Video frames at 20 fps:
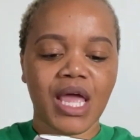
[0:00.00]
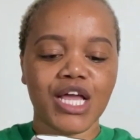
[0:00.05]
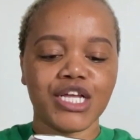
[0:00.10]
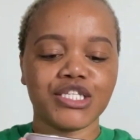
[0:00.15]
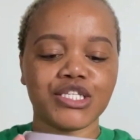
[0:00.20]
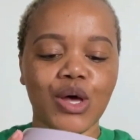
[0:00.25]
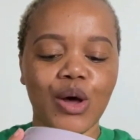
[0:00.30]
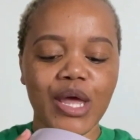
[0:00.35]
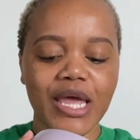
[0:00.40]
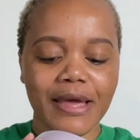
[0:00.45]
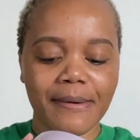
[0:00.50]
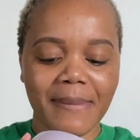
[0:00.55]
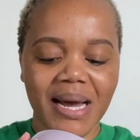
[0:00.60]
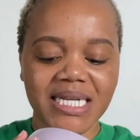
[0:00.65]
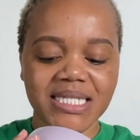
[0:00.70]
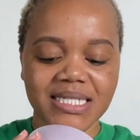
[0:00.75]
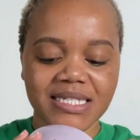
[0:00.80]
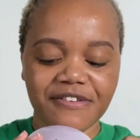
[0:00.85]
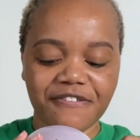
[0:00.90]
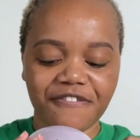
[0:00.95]
So
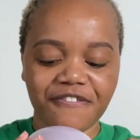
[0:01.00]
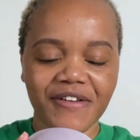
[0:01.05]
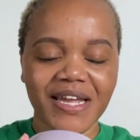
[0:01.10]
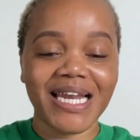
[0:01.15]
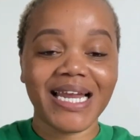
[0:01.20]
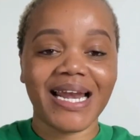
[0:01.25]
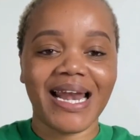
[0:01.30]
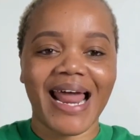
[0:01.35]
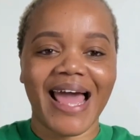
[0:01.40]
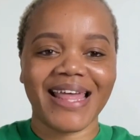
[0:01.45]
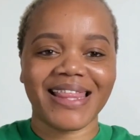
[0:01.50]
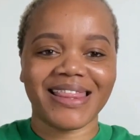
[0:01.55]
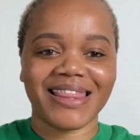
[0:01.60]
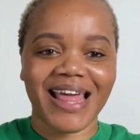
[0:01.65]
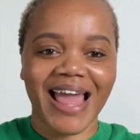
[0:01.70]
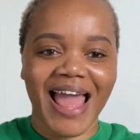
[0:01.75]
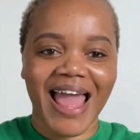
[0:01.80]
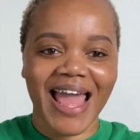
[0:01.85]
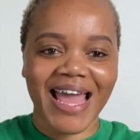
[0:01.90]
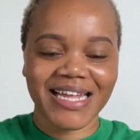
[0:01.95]
imagine feeling like
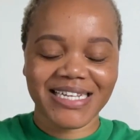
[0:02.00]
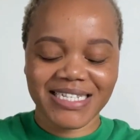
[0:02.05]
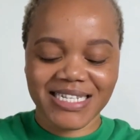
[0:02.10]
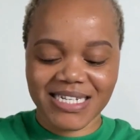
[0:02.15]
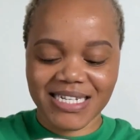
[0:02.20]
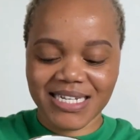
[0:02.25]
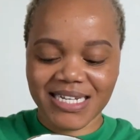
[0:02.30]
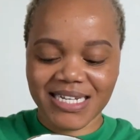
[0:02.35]
that,